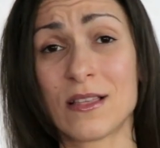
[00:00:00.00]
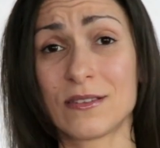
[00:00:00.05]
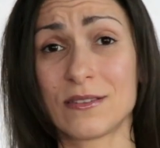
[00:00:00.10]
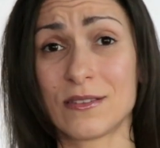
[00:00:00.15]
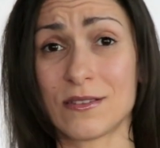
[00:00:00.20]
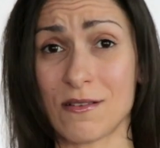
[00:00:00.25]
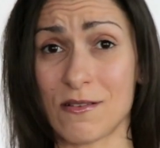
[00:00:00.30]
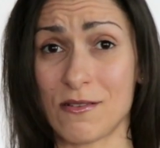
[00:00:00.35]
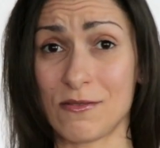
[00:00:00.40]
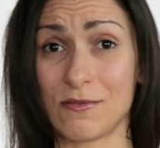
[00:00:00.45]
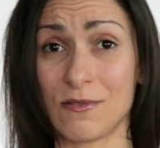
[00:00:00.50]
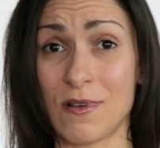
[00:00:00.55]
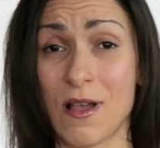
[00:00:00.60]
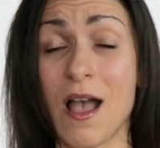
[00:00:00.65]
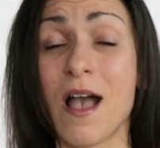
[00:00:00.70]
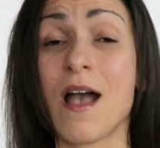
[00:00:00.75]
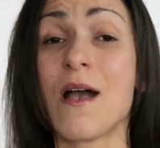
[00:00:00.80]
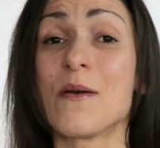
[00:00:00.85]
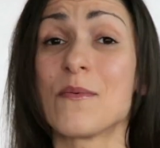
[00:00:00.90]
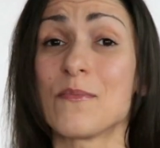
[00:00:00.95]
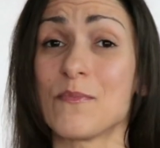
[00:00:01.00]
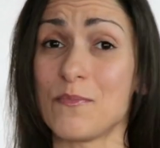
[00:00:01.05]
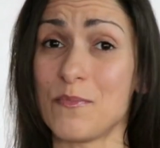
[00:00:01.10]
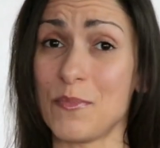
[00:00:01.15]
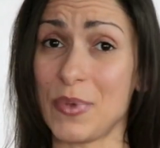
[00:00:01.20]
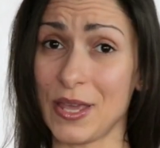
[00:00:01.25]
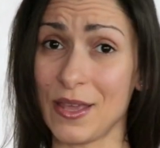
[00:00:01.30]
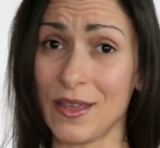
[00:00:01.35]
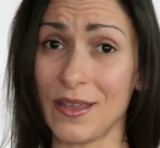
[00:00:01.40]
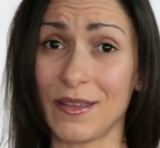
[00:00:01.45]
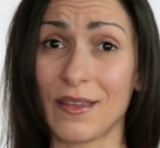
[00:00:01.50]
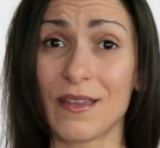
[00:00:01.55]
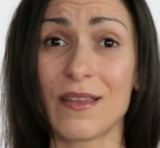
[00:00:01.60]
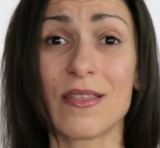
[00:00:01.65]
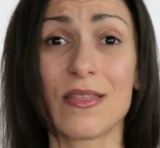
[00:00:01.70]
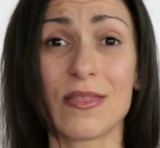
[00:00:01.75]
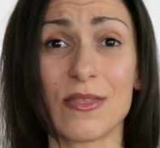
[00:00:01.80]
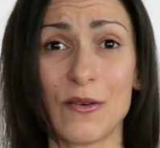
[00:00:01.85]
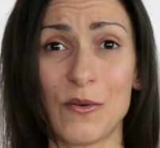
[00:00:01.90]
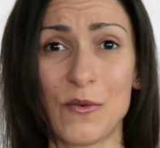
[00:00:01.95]
So be
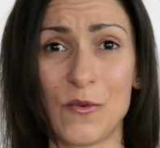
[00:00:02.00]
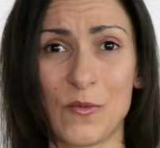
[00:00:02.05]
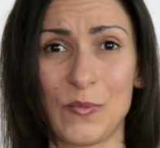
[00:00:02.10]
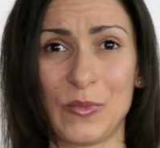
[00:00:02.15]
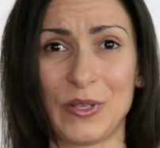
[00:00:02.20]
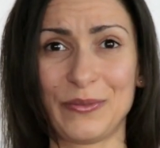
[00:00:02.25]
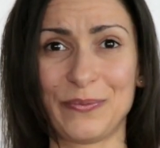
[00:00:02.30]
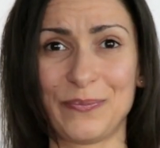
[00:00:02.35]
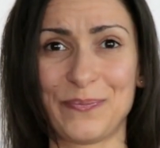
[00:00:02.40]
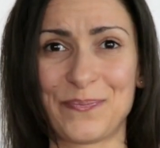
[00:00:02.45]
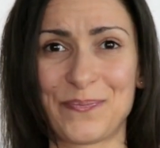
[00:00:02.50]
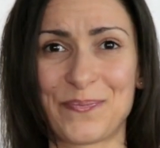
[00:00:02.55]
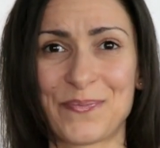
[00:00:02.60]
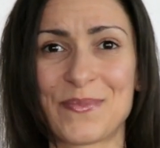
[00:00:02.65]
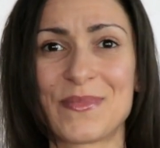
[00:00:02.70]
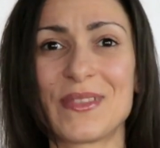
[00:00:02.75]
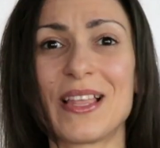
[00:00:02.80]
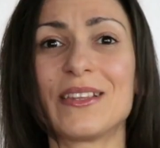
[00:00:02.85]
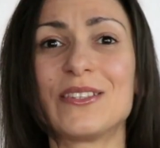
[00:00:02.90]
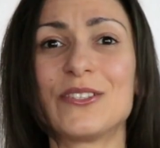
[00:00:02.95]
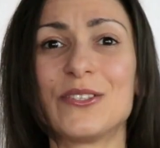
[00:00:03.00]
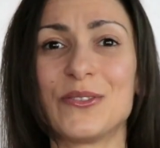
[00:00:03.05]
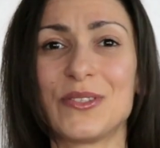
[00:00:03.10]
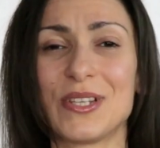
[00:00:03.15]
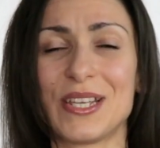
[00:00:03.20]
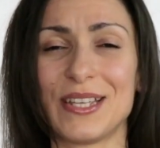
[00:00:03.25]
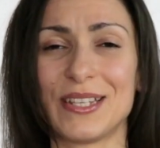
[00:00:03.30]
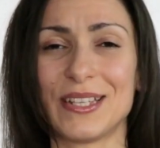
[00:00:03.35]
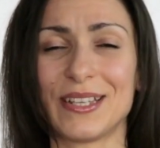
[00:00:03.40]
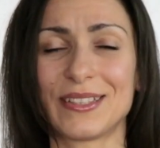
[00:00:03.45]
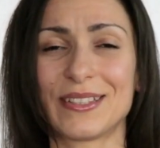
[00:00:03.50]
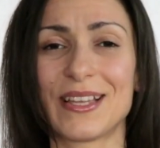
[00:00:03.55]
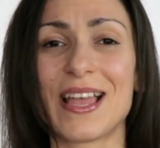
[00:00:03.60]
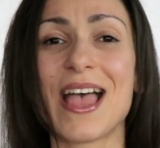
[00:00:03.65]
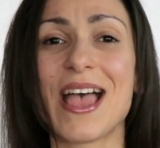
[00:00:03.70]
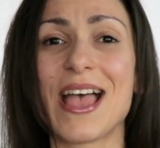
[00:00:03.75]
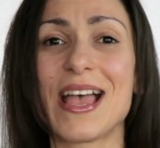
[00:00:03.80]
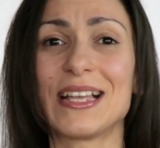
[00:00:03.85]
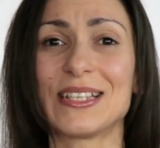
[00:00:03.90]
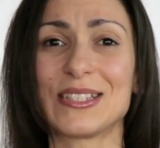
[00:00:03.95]
the woman that you needed
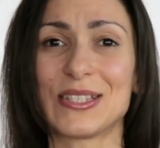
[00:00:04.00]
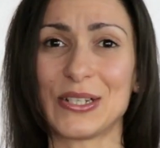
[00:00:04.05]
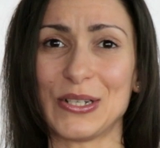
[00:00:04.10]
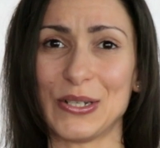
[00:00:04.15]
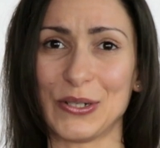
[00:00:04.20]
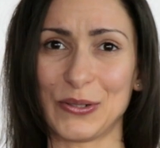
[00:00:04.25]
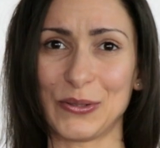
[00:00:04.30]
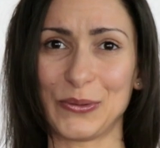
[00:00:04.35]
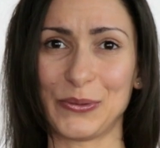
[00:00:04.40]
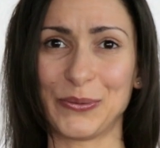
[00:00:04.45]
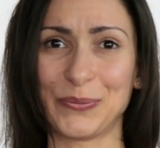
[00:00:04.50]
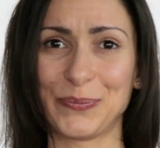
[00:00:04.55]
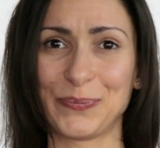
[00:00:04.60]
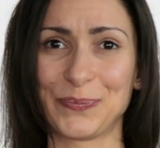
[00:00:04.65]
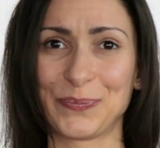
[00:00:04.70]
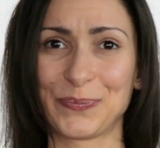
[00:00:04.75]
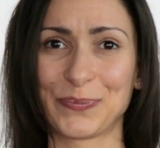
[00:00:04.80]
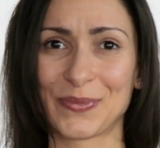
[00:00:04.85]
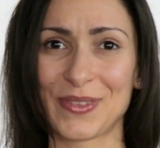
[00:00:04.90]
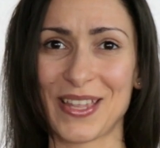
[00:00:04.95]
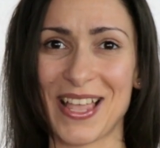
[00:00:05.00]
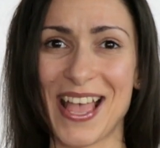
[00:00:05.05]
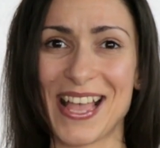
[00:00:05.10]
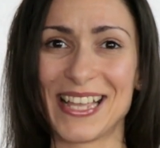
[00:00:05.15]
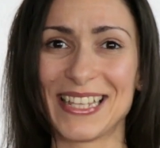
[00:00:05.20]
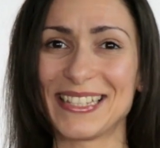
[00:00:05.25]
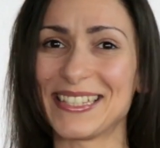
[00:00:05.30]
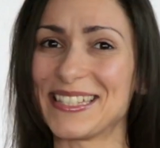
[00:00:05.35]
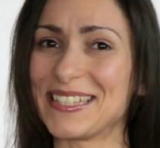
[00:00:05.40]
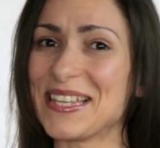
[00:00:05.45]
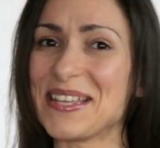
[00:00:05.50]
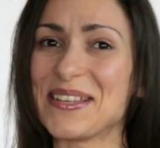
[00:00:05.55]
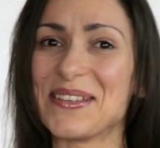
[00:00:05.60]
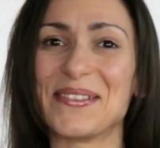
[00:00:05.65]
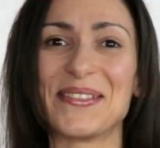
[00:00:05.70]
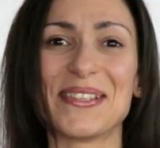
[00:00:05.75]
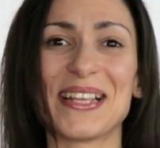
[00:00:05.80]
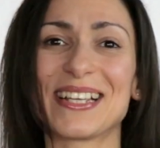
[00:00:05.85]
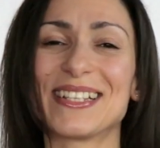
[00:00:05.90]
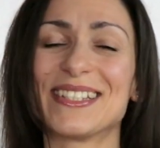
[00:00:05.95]
as a girl. See
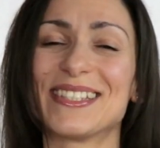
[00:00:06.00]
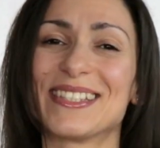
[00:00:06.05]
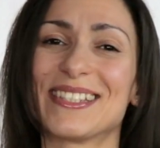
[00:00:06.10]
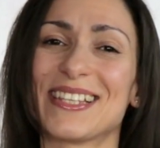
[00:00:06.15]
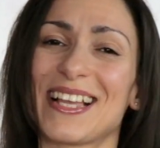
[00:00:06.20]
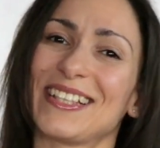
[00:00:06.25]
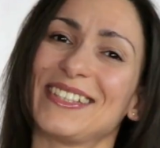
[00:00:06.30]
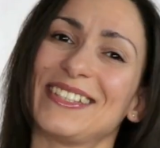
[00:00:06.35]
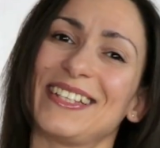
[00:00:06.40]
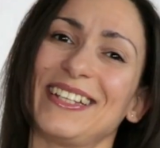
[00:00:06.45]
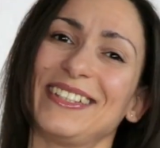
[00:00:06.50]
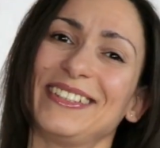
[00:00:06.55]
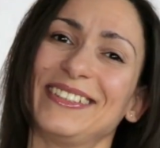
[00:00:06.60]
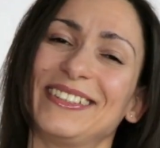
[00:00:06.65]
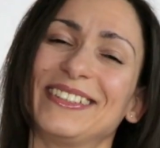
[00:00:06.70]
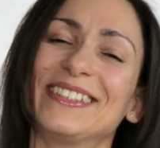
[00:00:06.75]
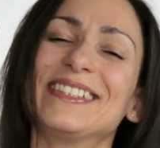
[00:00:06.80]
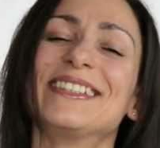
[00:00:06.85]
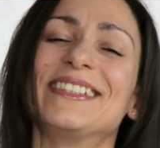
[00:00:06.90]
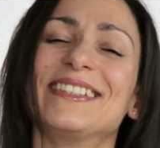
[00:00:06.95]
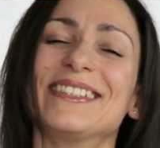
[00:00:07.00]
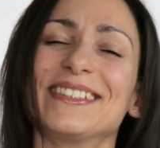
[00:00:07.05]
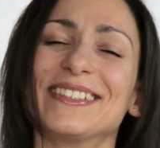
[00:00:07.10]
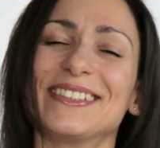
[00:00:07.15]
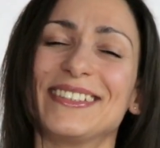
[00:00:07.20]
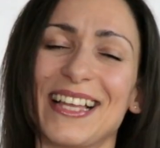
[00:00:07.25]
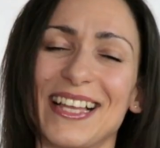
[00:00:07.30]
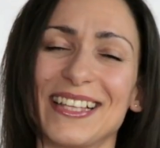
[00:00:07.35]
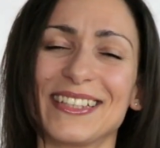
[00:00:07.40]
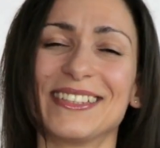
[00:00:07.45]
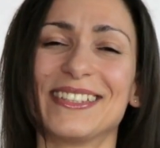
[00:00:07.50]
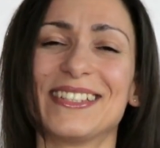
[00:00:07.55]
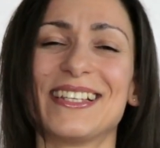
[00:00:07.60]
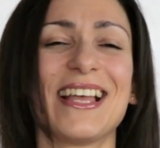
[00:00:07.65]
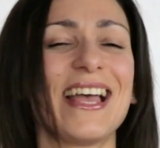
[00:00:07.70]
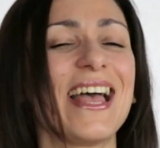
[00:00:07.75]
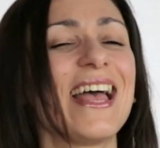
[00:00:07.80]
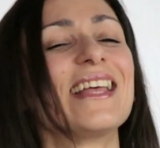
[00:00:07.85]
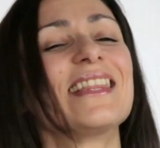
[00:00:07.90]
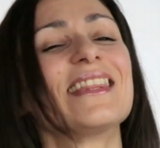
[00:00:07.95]
you next Sunday. Till then,
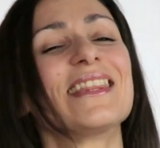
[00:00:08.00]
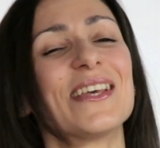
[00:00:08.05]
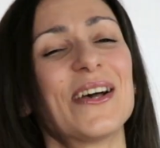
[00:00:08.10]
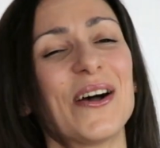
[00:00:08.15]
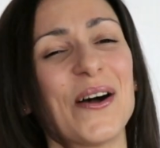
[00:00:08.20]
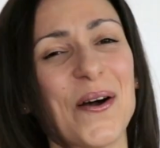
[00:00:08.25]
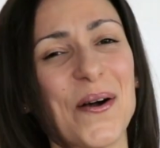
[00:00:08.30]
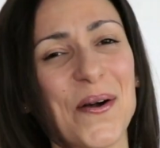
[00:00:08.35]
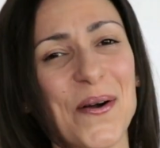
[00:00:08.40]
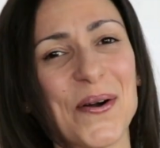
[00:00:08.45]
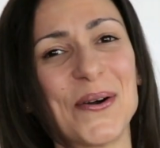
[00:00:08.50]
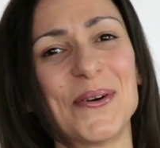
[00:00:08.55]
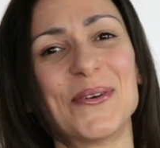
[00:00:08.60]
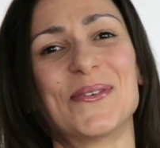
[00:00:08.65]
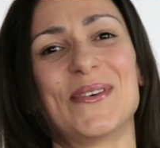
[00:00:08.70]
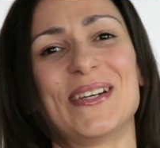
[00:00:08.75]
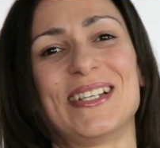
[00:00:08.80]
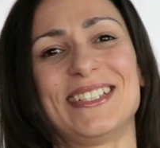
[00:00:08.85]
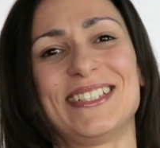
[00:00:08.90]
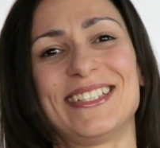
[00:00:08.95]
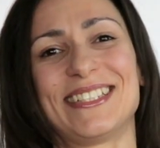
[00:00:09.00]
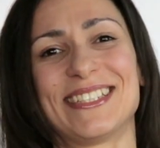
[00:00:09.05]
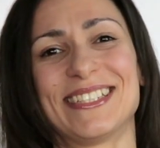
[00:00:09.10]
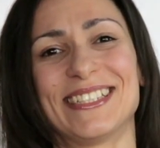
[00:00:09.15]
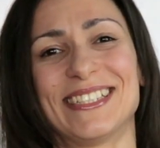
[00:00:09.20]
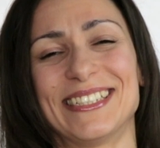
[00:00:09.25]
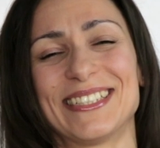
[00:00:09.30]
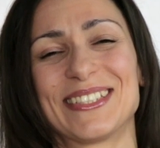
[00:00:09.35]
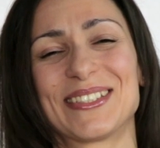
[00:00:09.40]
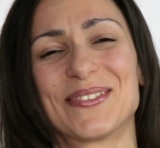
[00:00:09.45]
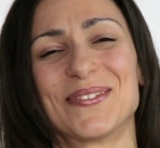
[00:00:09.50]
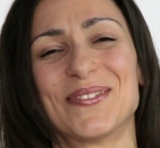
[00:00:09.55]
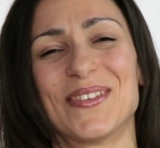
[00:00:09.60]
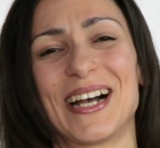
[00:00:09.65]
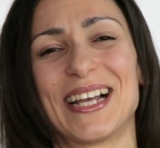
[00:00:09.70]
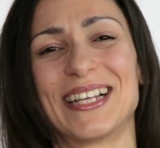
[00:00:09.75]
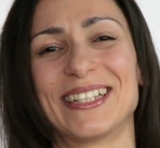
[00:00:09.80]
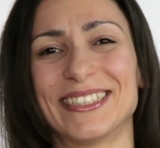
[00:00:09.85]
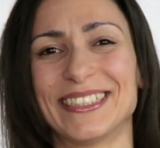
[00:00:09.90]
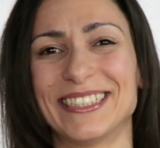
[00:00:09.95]
and always
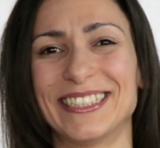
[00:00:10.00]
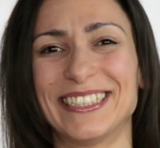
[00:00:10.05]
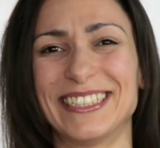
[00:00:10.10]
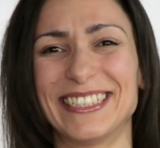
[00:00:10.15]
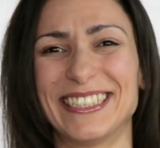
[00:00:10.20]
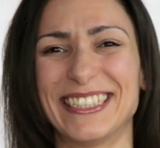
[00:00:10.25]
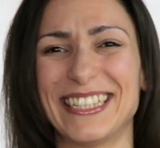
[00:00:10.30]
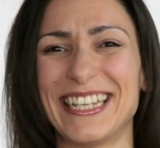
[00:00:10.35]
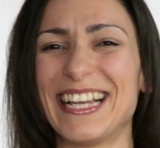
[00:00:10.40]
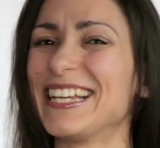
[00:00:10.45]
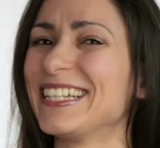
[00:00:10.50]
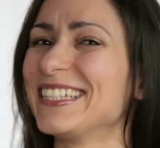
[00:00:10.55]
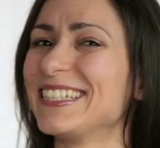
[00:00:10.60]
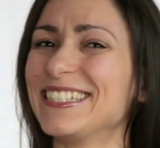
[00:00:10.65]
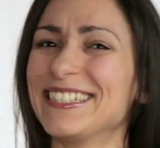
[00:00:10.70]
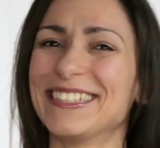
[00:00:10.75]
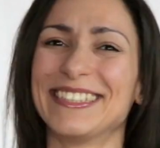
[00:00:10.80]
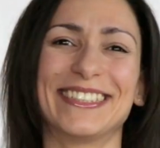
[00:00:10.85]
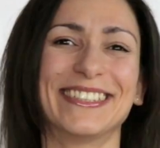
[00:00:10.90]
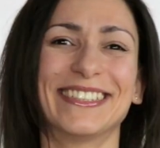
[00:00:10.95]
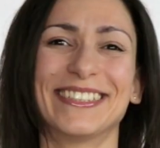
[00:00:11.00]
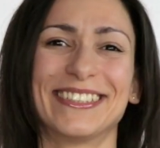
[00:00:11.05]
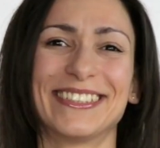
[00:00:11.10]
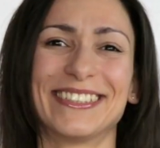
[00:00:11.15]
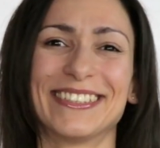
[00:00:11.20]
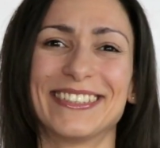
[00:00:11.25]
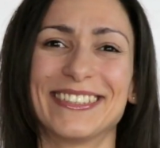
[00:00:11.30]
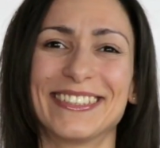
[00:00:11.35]
smile and do good.